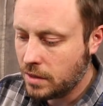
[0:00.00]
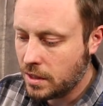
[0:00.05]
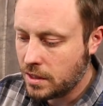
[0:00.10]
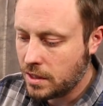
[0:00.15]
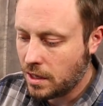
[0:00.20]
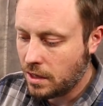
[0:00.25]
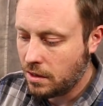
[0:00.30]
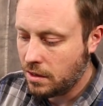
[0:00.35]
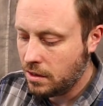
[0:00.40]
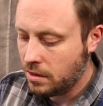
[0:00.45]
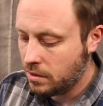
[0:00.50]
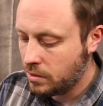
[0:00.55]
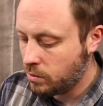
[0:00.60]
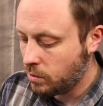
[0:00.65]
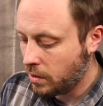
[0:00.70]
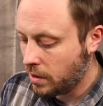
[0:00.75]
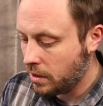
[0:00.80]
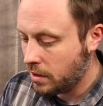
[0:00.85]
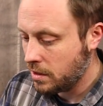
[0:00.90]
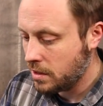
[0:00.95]
That's how you know it's
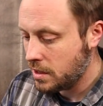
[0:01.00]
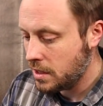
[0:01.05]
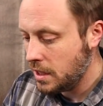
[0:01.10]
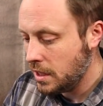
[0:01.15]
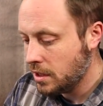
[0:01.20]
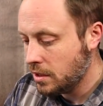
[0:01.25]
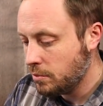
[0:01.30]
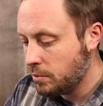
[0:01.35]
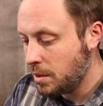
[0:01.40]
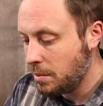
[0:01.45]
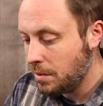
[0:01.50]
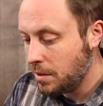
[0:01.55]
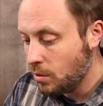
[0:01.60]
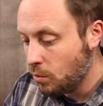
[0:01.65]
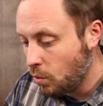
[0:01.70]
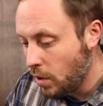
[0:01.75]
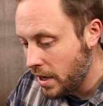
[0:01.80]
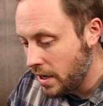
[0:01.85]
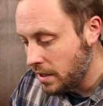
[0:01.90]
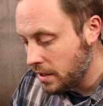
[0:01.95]
working on steel. Maybe the
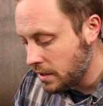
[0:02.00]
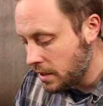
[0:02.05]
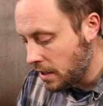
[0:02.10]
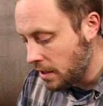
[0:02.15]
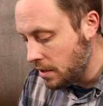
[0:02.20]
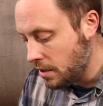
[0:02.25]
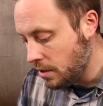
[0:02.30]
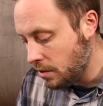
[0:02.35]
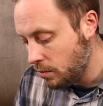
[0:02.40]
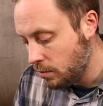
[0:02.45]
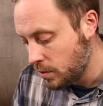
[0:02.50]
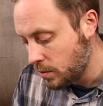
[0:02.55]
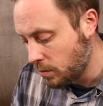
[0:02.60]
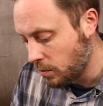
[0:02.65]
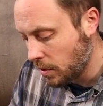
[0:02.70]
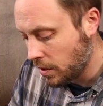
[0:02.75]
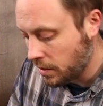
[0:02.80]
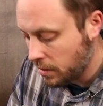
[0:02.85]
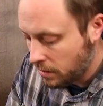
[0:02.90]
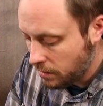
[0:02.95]
white is how you know it's
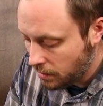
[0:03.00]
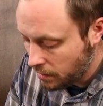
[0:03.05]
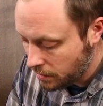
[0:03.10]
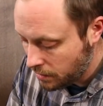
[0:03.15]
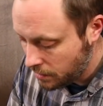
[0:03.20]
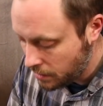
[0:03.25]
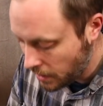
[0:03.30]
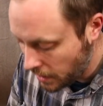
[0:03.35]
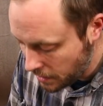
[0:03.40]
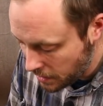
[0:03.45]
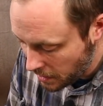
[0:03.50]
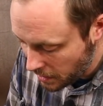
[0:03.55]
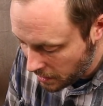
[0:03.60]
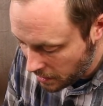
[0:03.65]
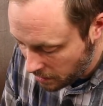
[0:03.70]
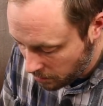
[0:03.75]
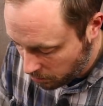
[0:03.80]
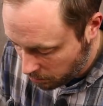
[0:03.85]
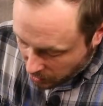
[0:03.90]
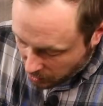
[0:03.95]
working on
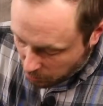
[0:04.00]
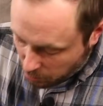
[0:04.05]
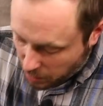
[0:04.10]
titanium.